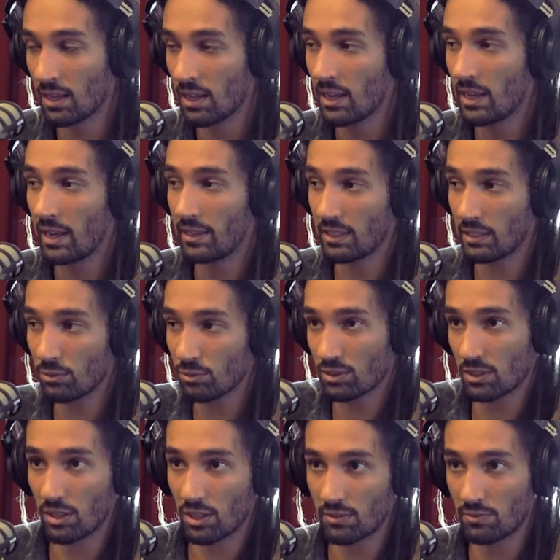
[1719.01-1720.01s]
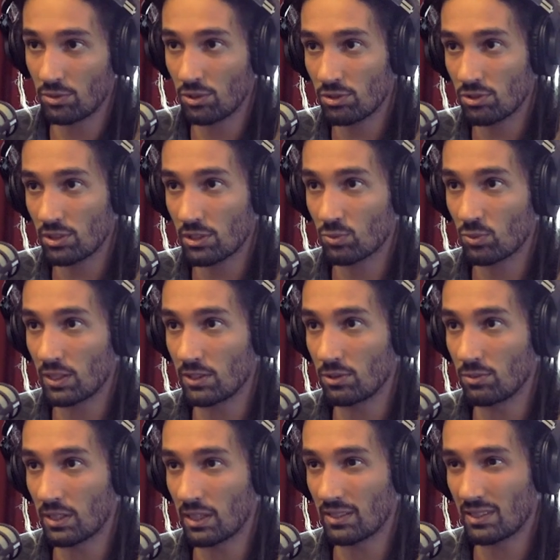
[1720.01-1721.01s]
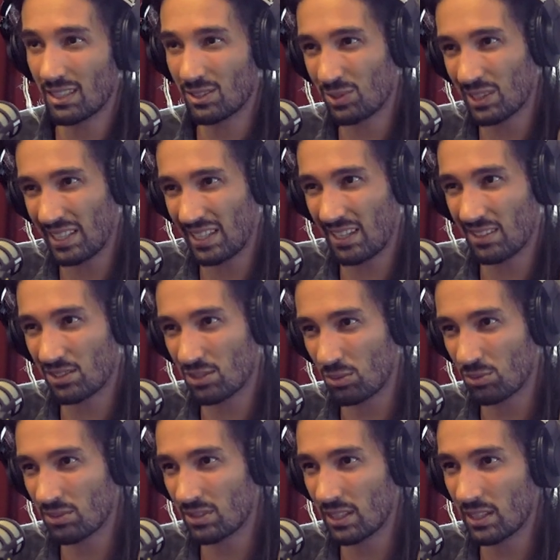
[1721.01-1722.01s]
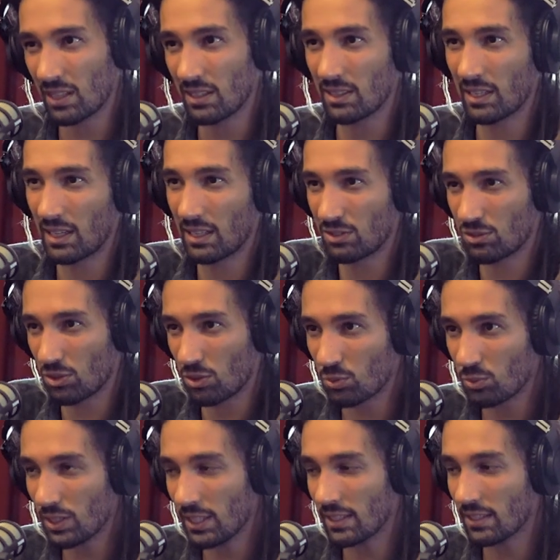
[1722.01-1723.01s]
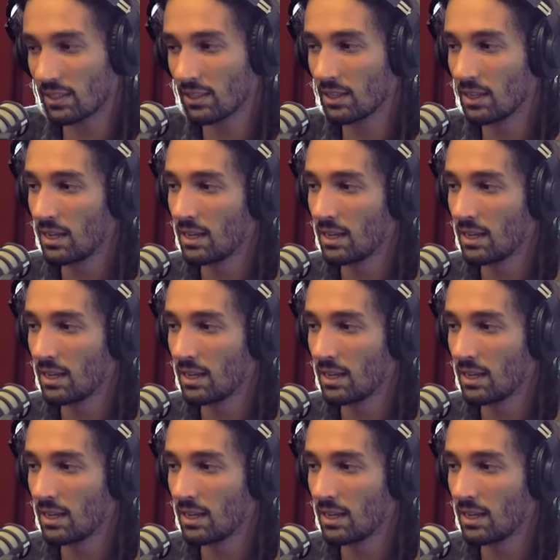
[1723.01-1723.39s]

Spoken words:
And they lose a lot of nutrients while doing it. That's why they get so sick and they get so weak.